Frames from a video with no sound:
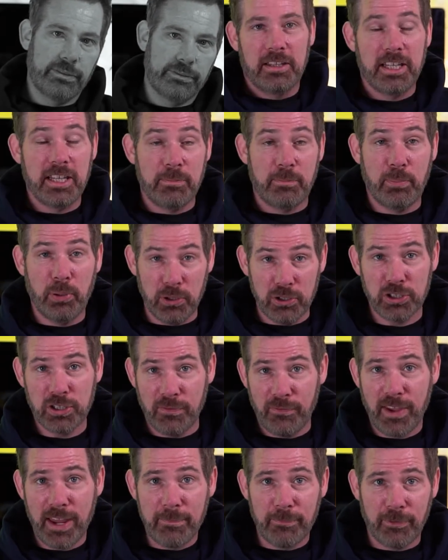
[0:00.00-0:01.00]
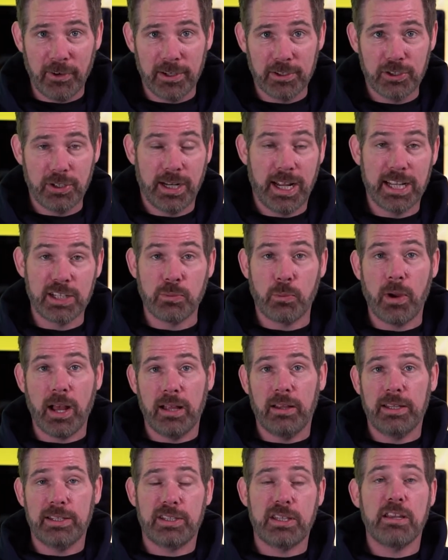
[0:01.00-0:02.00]
The push to vape function, as
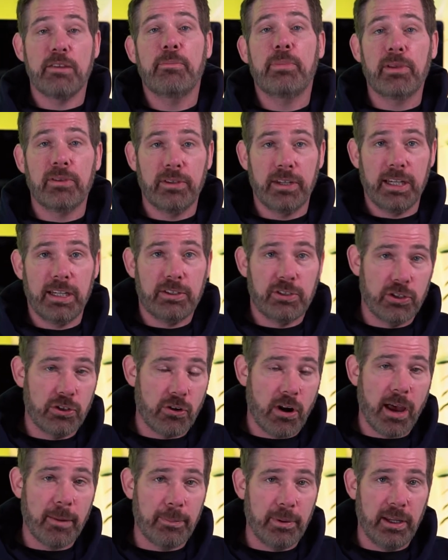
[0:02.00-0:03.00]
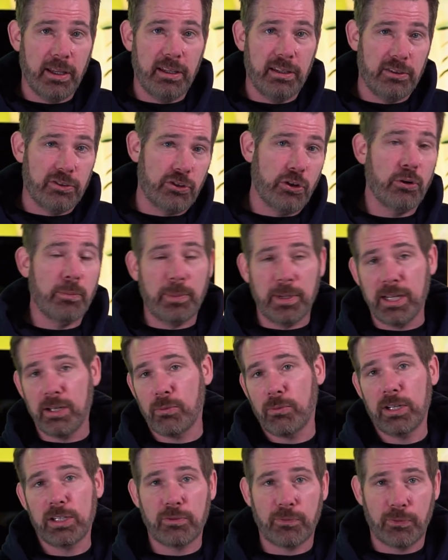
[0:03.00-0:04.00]
well as the ability to drop in
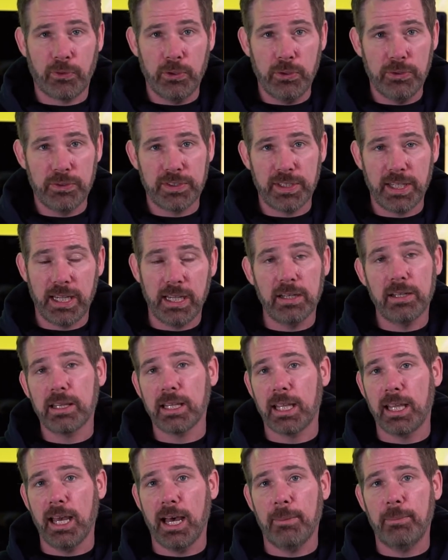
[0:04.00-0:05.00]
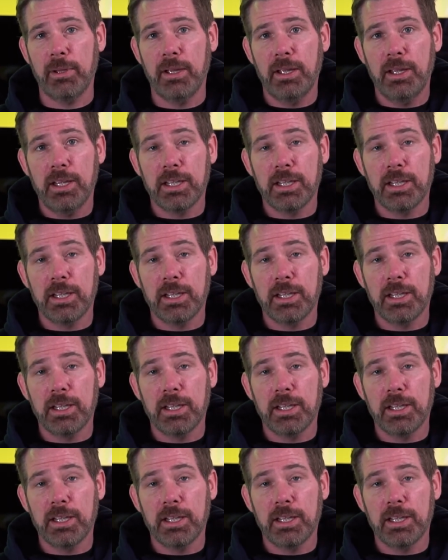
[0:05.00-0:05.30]
terpene-rich fruits into the cup,